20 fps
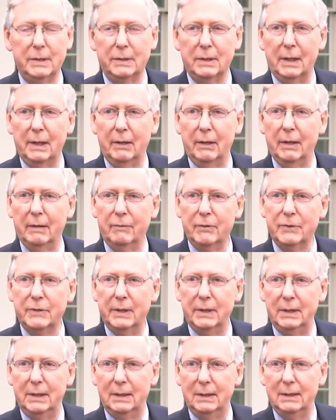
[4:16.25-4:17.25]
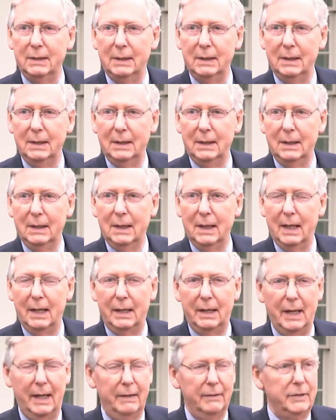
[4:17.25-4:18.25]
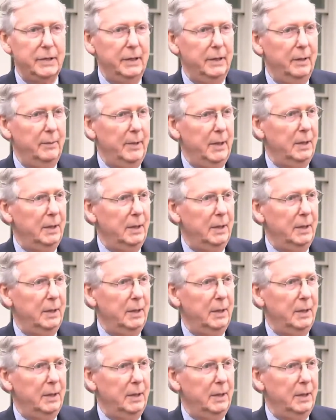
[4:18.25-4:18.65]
into recess. He did that